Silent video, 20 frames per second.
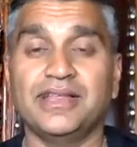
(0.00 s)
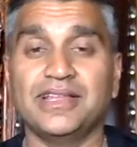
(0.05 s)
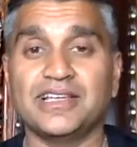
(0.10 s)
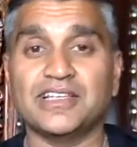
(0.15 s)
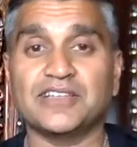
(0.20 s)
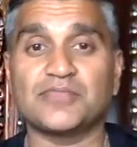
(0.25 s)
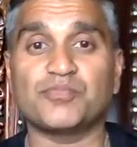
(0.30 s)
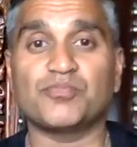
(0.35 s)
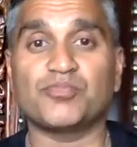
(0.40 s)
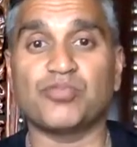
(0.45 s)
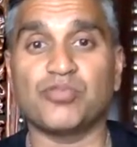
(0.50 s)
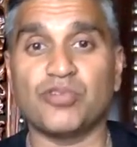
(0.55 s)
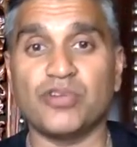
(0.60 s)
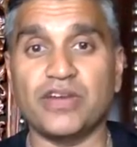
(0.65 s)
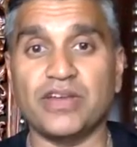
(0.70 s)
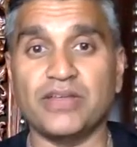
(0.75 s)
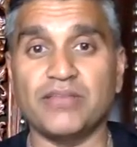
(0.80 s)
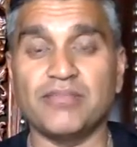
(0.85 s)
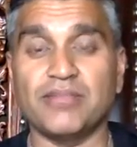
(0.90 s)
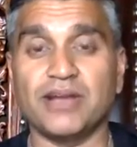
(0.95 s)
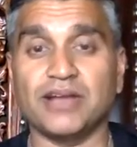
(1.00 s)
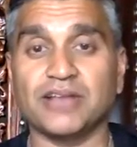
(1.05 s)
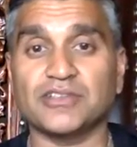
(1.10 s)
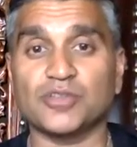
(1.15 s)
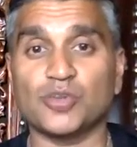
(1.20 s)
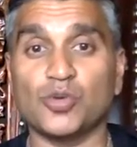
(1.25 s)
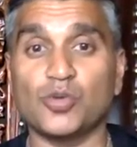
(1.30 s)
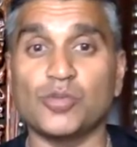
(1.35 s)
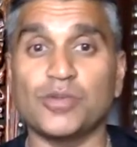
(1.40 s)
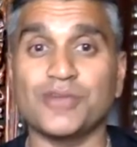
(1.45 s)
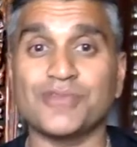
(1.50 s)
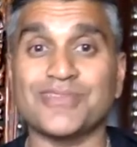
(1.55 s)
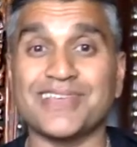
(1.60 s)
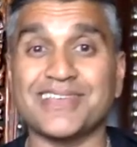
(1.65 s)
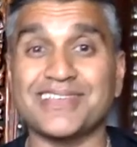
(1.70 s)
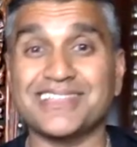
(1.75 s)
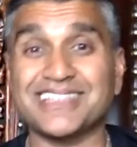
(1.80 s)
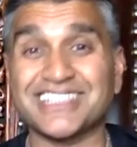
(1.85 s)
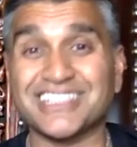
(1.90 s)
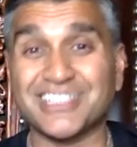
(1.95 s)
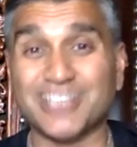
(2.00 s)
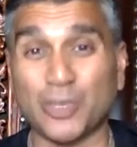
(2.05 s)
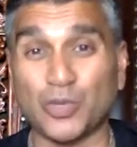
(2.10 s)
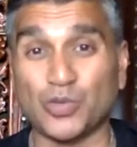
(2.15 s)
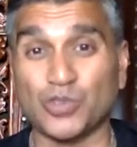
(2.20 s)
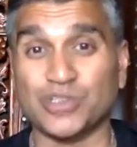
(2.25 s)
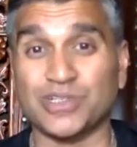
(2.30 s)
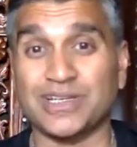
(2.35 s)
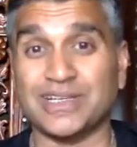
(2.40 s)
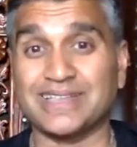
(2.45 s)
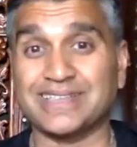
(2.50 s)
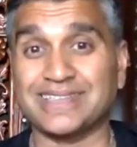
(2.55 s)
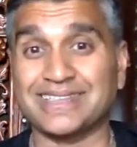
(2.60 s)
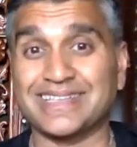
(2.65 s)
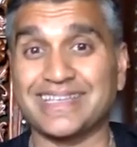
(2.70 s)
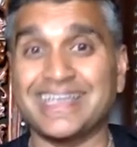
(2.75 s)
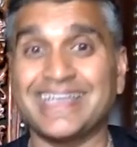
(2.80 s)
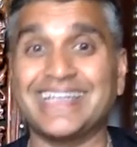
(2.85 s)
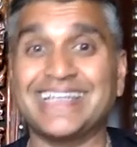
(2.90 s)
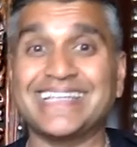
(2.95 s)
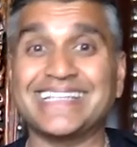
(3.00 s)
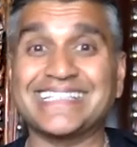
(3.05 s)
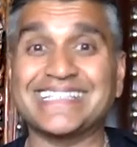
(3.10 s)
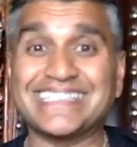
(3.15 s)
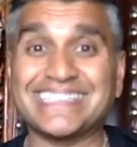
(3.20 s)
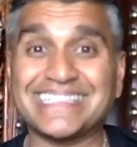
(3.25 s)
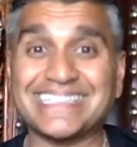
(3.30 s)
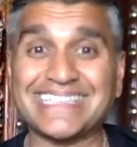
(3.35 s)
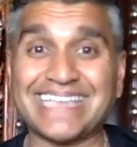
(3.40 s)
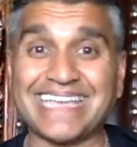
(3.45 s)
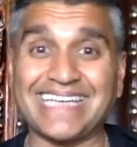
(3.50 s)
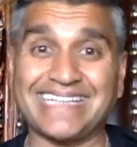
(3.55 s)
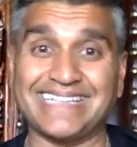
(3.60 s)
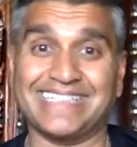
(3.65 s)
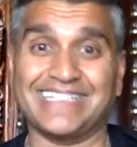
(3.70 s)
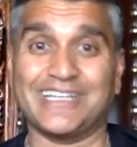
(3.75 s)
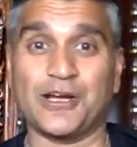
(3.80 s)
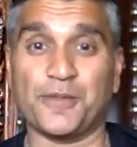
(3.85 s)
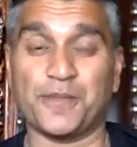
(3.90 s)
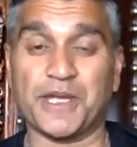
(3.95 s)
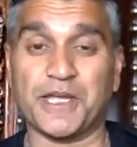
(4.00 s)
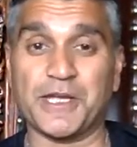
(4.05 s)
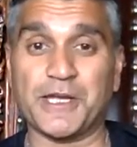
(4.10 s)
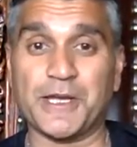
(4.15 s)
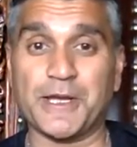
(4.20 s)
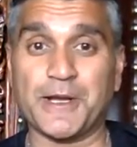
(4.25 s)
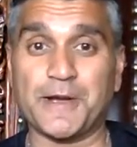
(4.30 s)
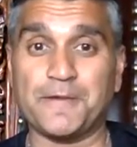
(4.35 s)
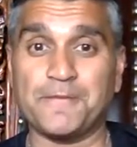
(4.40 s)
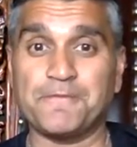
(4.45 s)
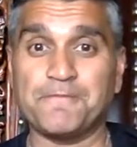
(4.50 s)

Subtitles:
It's pretty much almost a socialist state coming here.